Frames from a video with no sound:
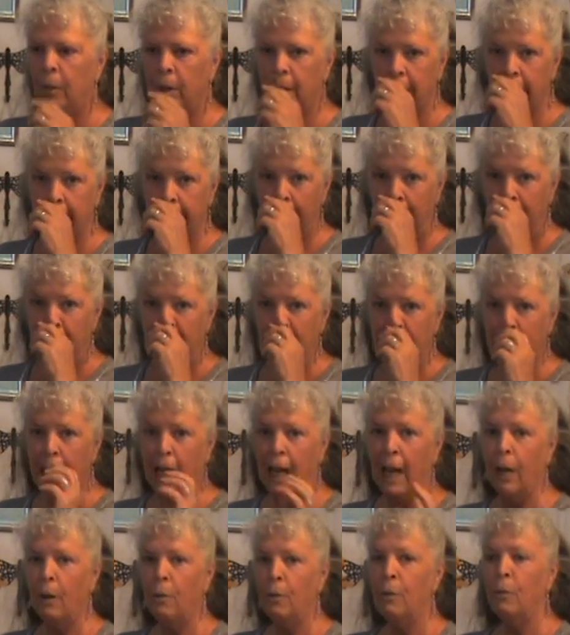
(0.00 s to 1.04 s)
Today
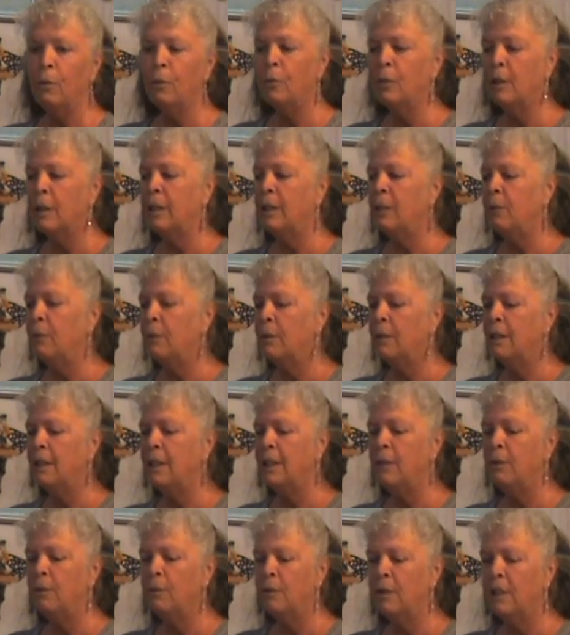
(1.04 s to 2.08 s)
I would
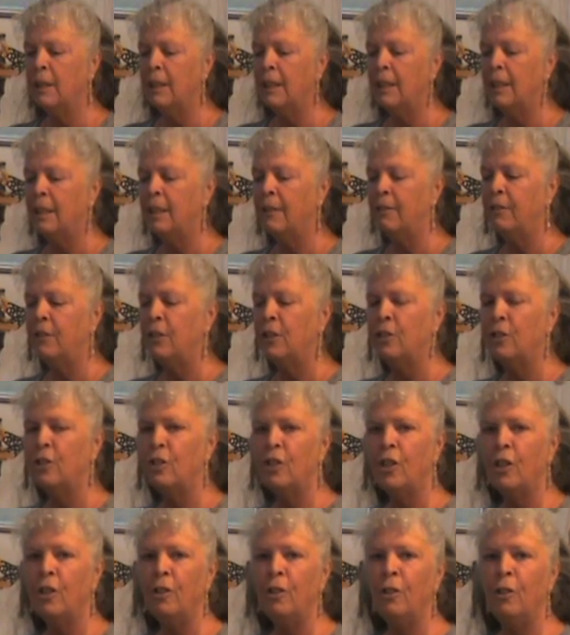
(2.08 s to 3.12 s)
really love to
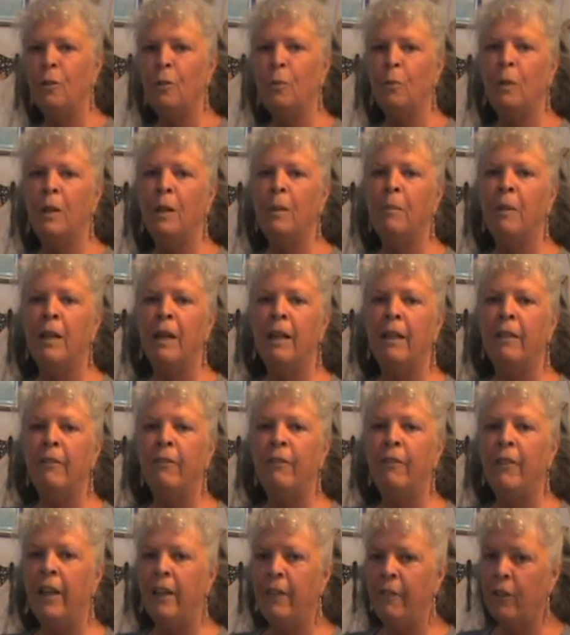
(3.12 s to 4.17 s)
show you one of my
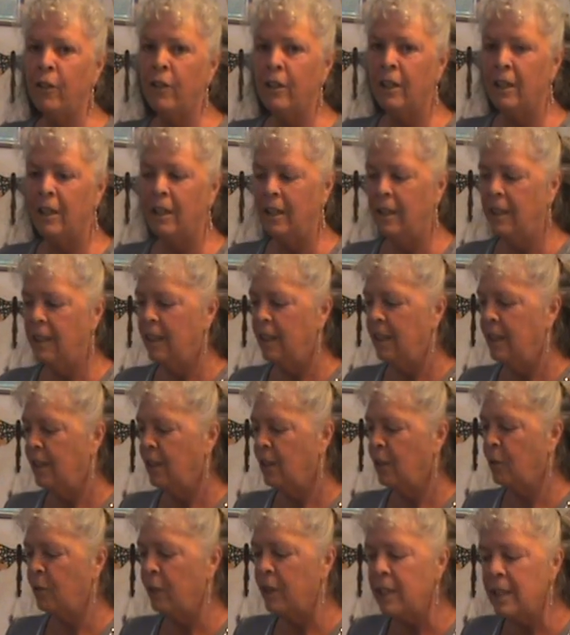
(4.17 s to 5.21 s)
favorite
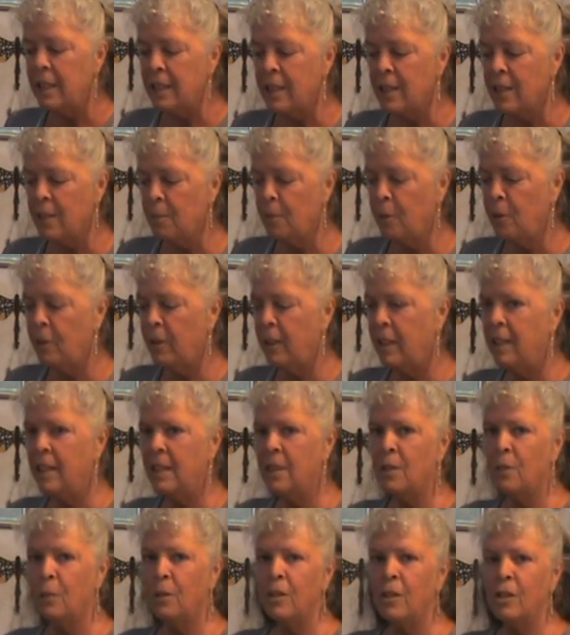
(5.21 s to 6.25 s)
green
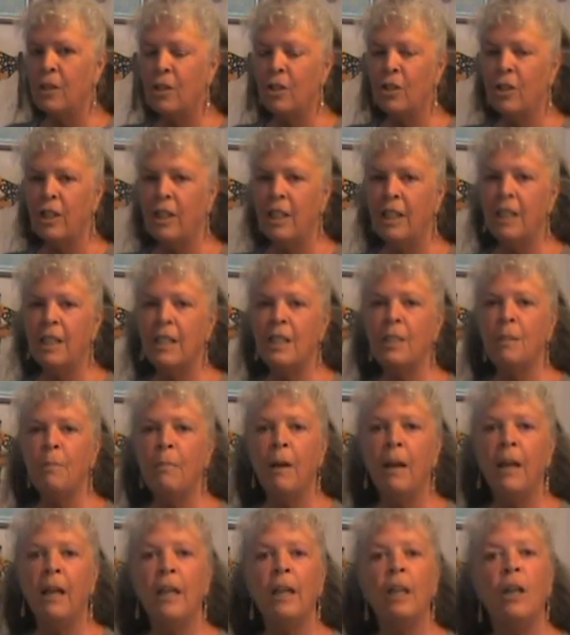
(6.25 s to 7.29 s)
smoothies, which is
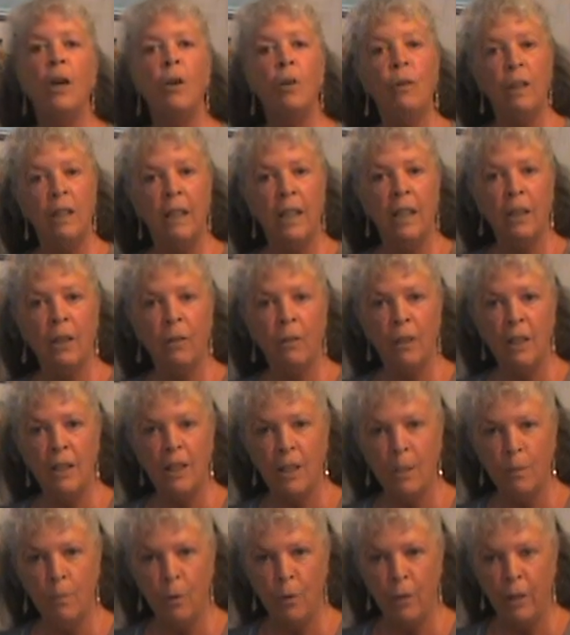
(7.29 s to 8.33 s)
my coconut green
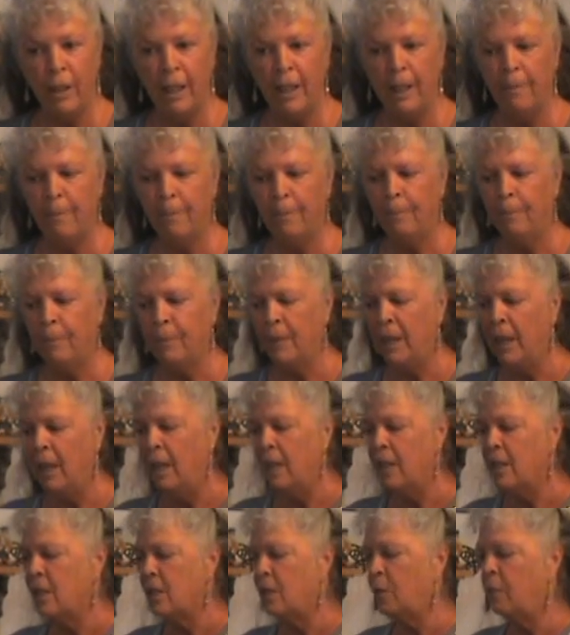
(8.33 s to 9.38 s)
smoothie.
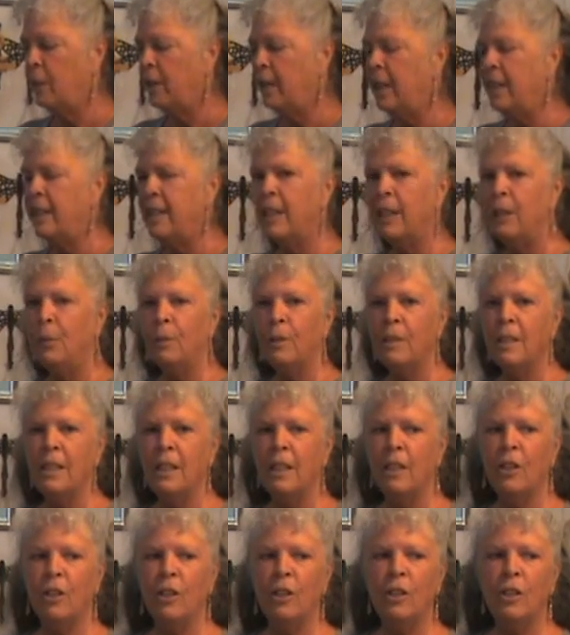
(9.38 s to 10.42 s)
So what I did was I
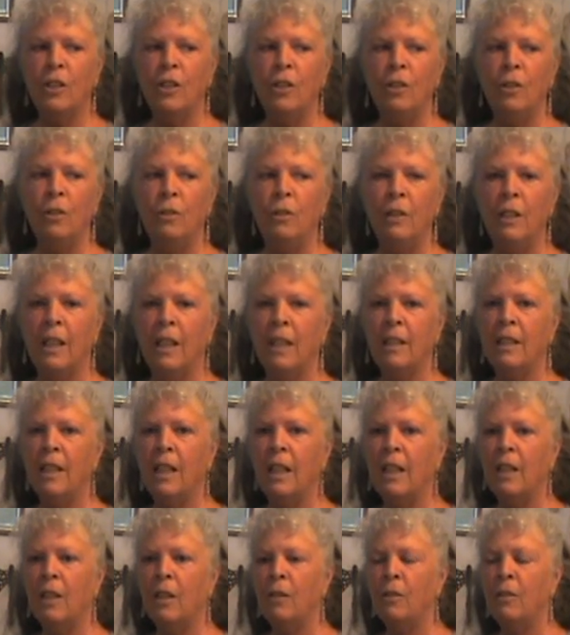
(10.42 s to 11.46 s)
took 2 young
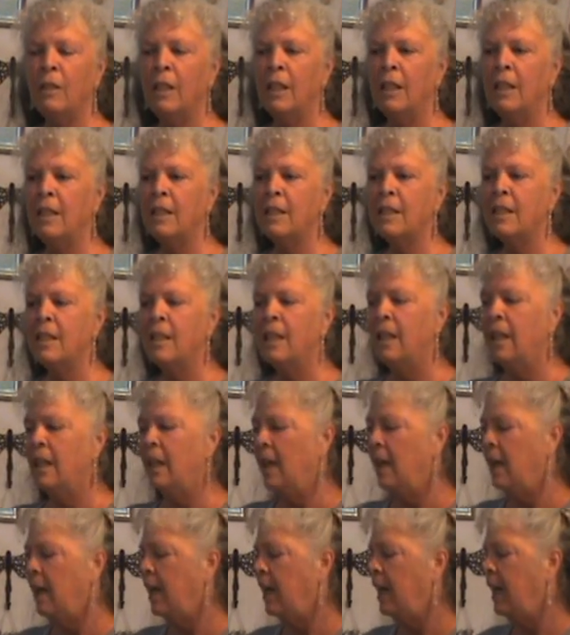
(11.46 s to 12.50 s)
Thai coconuts
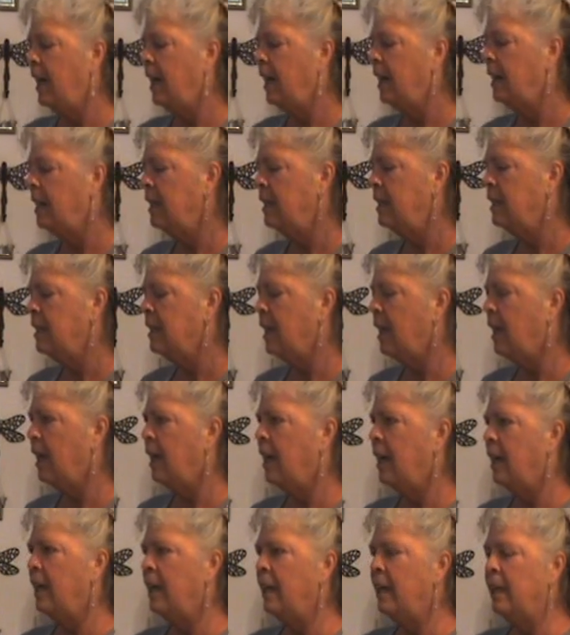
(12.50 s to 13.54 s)
and
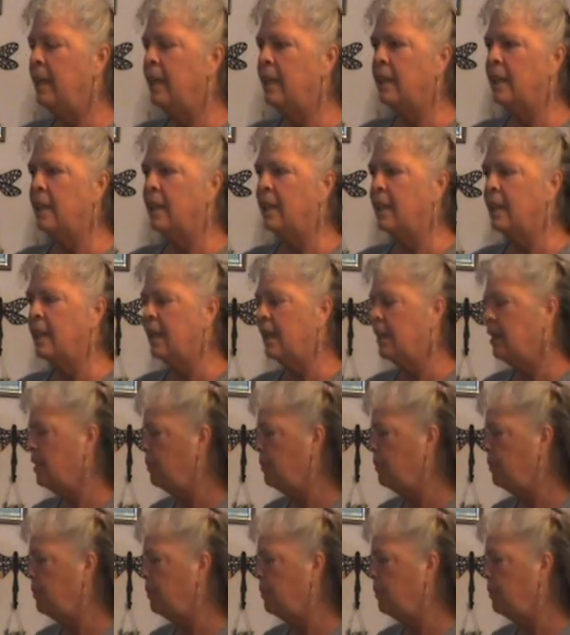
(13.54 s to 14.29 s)
I cut